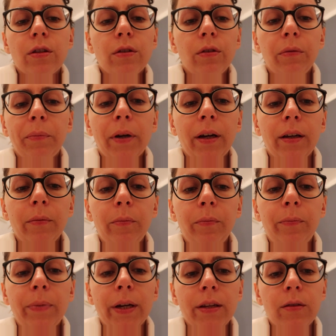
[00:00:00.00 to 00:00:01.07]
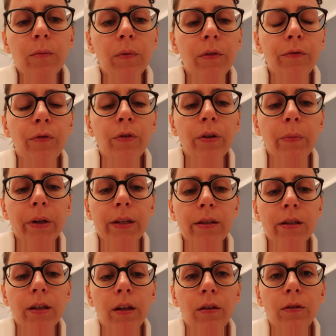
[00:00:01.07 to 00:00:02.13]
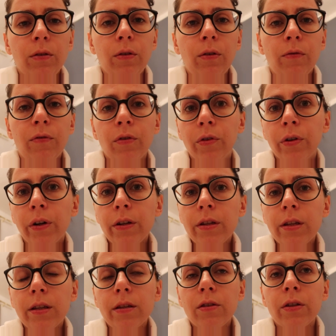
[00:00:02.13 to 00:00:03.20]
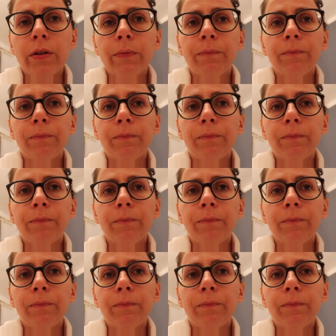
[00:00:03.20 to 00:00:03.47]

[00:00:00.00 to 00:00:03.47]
not my best performance. And of course,